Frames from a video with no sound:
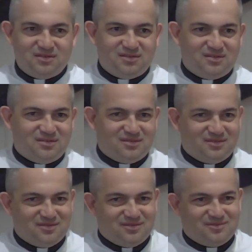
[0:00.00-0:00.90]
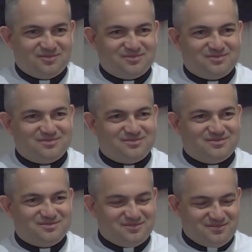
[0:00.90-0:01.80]

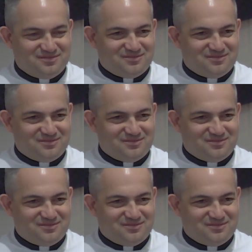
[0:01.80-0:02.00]
[no speech]